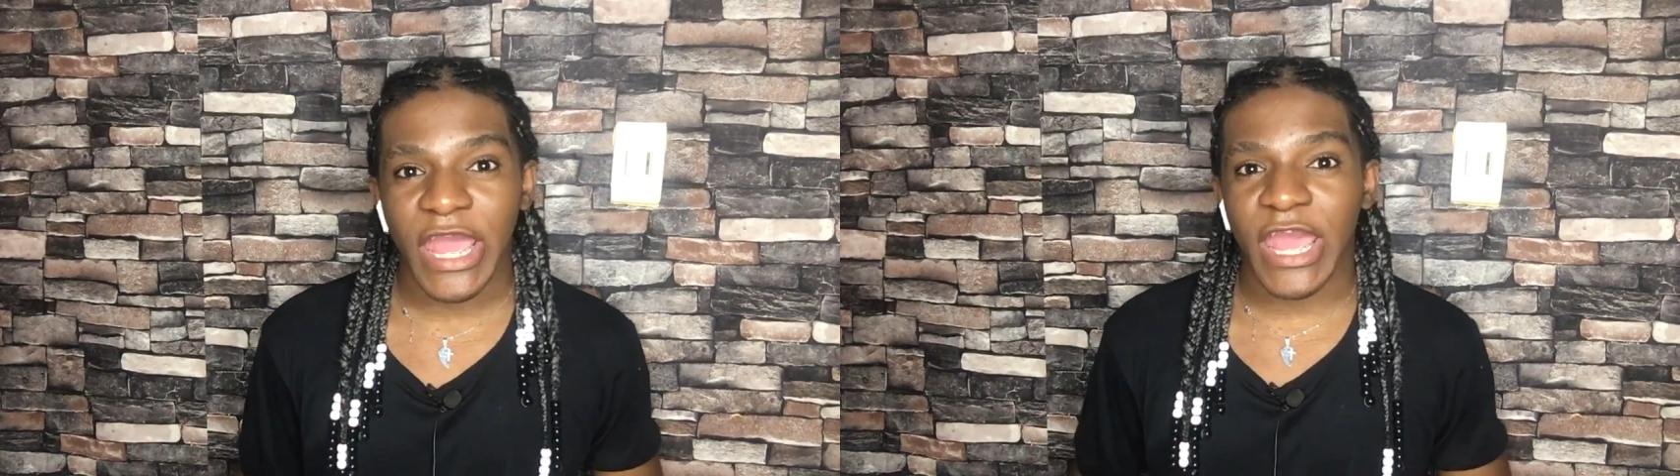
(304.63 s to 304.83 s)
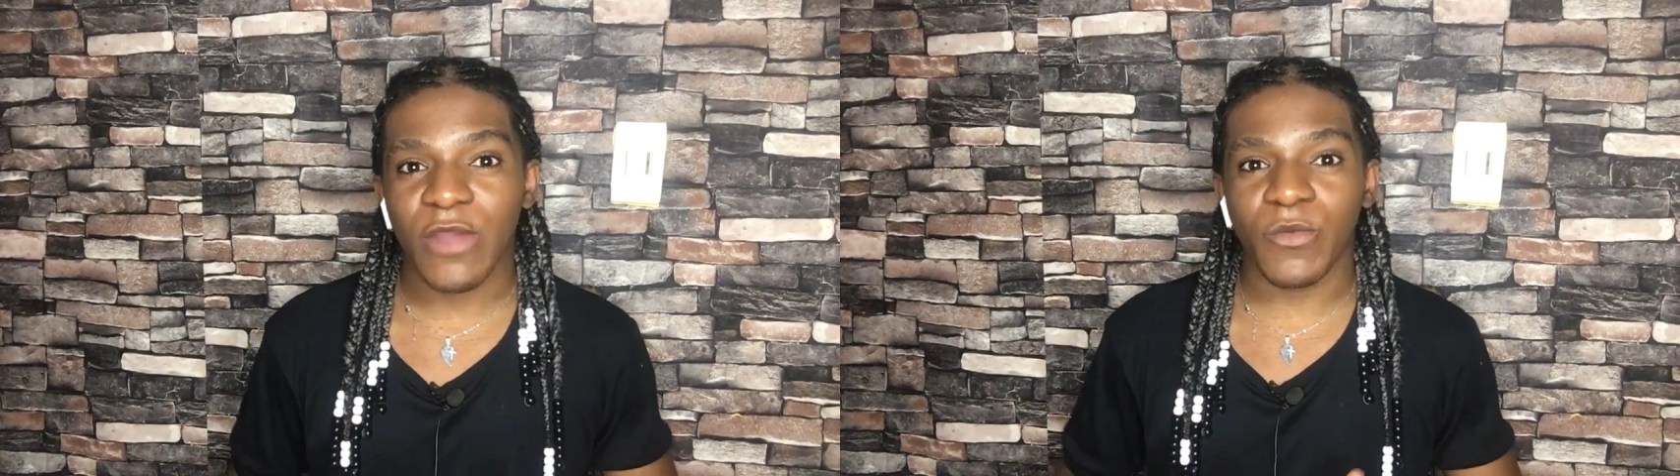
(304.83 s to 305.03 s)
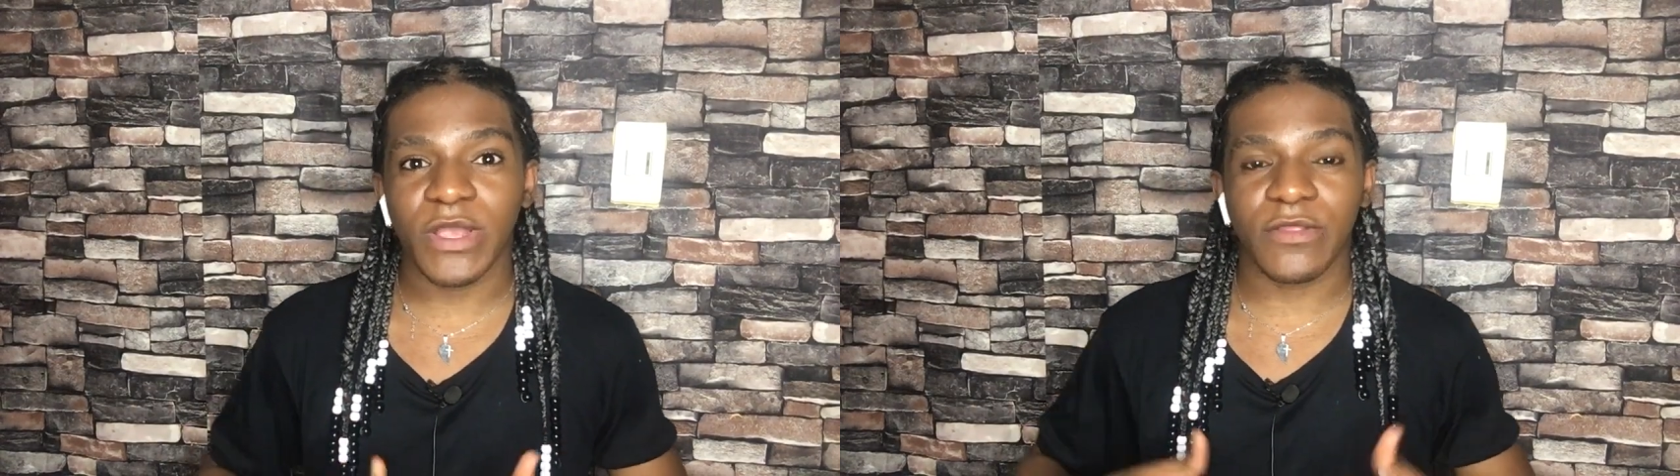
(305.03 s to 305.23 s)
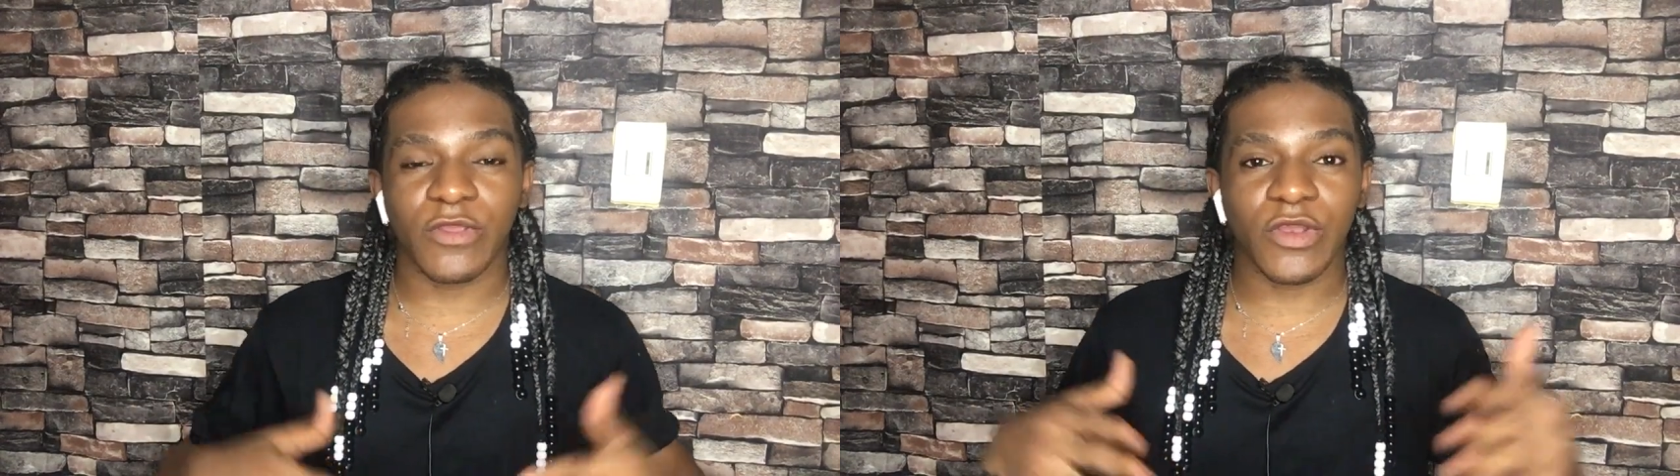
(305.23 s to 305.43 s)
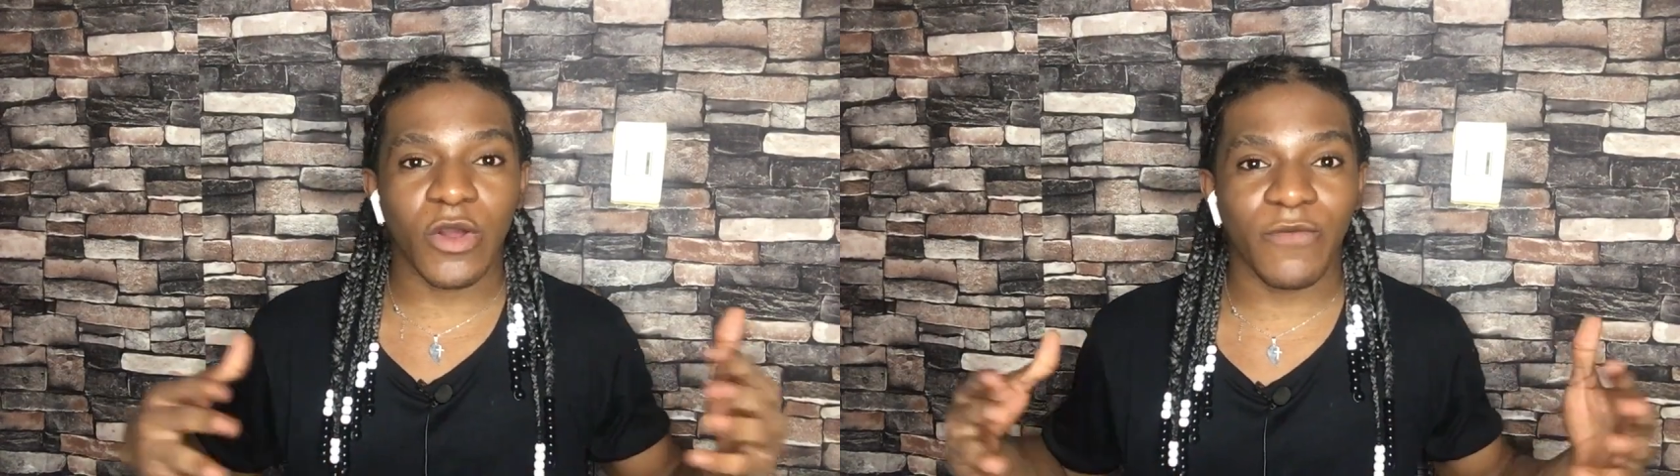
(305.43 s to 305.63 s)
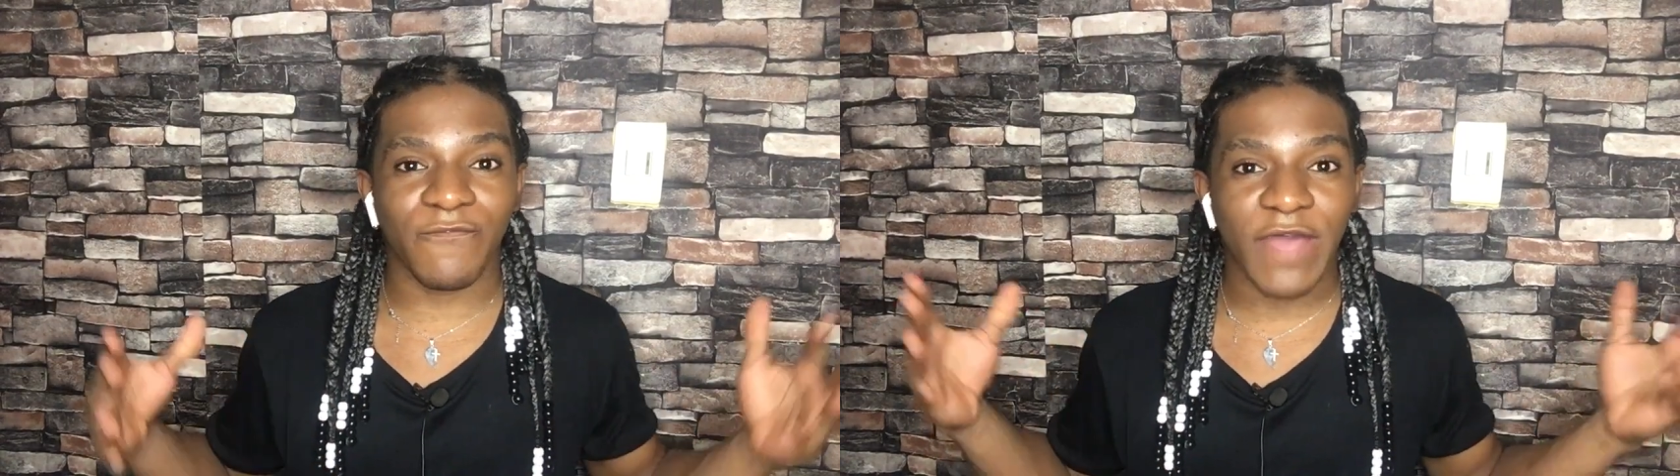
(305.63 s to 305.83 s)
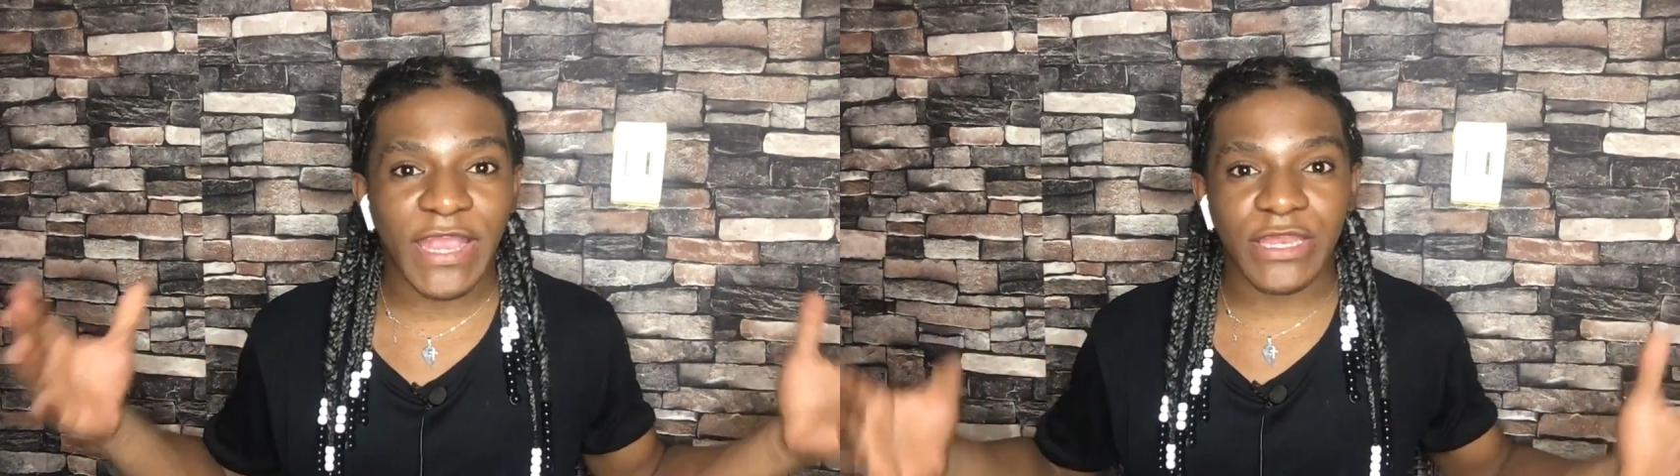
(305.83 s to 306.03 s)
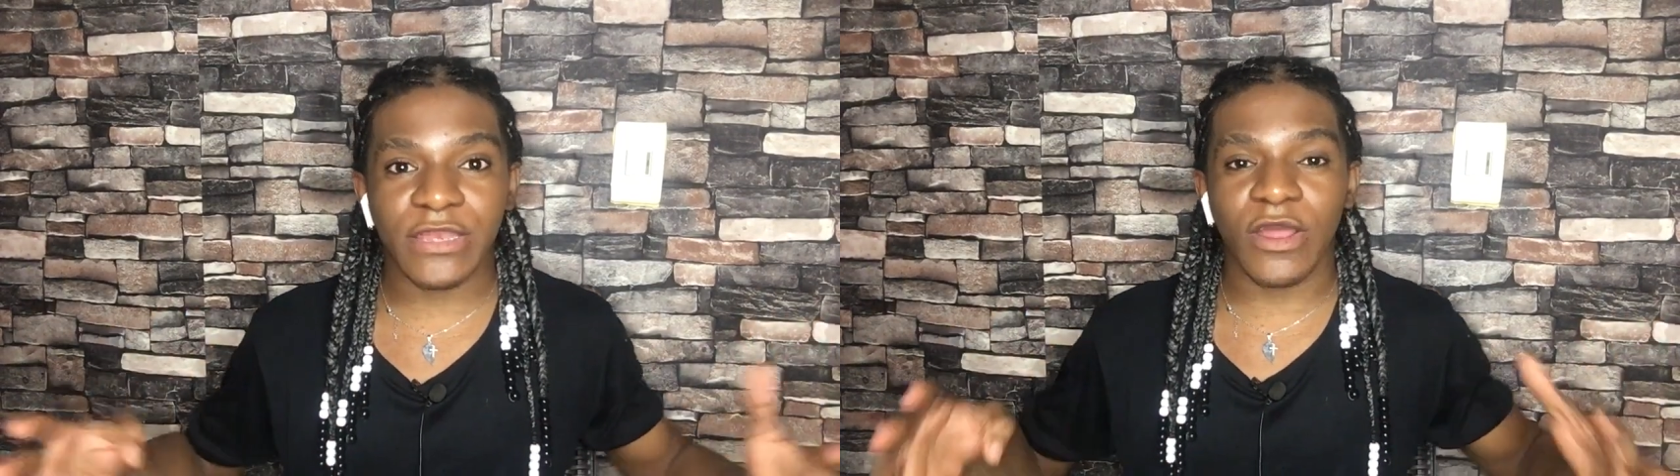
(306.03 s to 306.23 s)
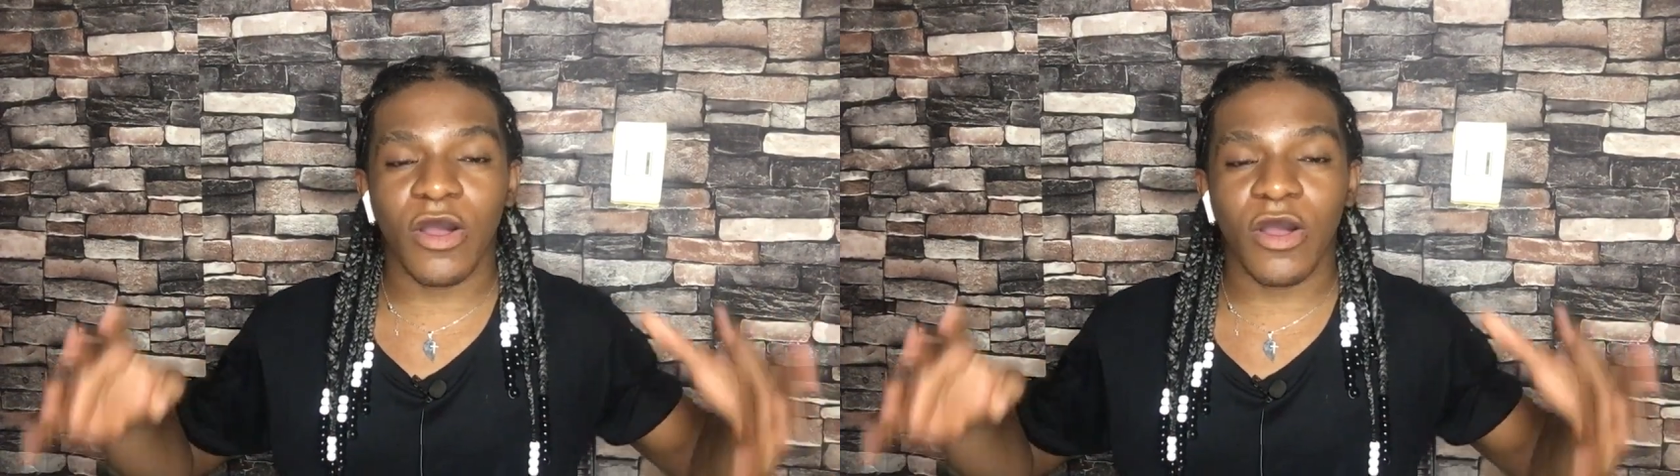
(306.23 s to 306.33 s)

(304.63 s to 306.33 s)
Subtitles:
and went fighting